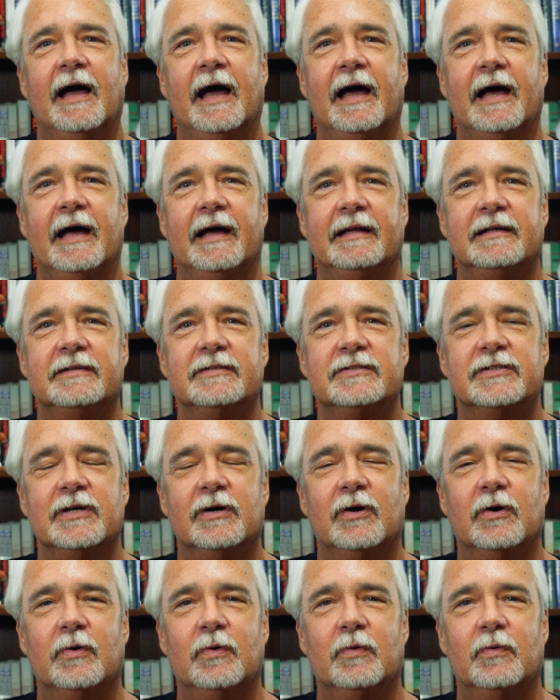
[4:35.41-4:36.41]
And
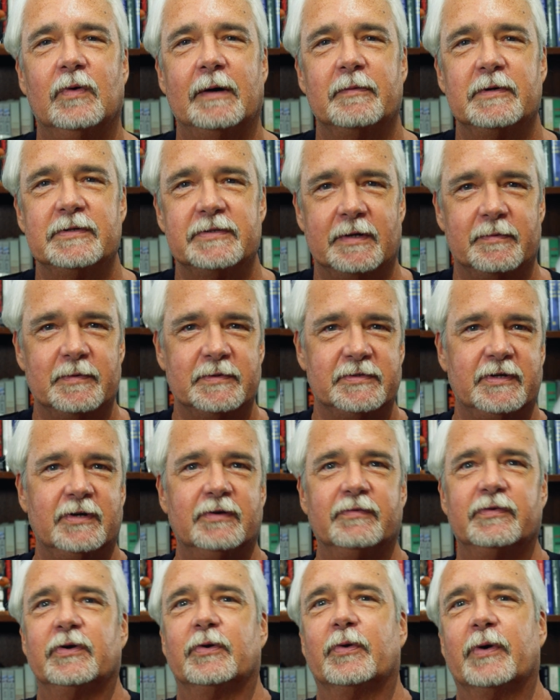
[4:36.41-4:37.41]
so I was
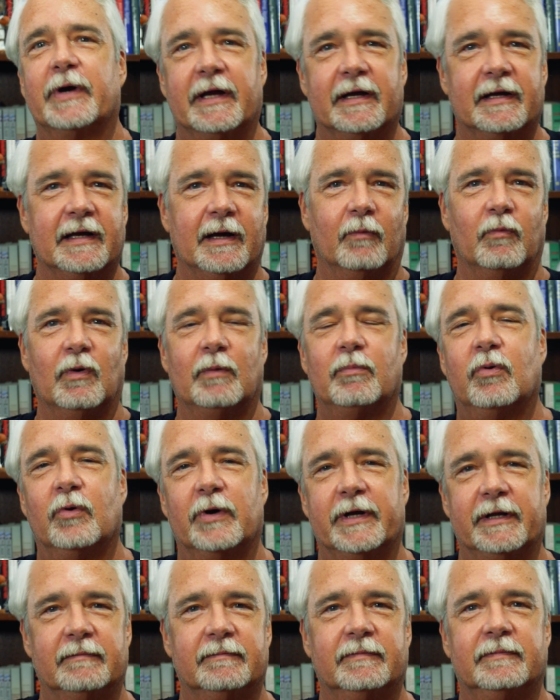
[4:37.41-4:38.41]
interviewing at one
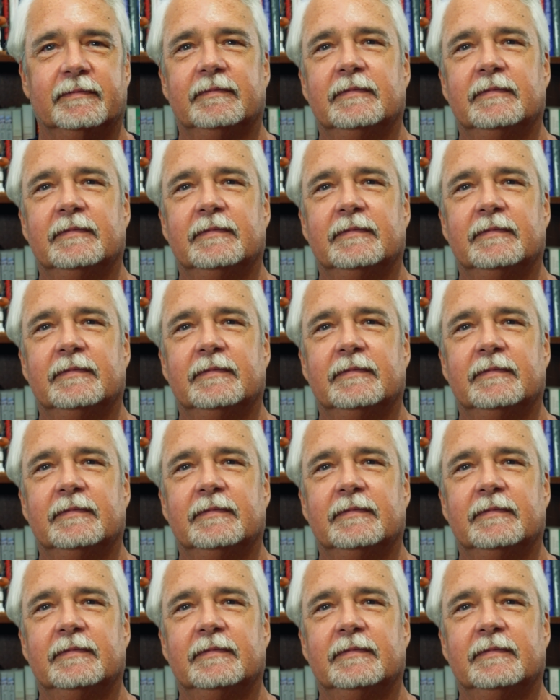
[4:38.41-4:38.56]
point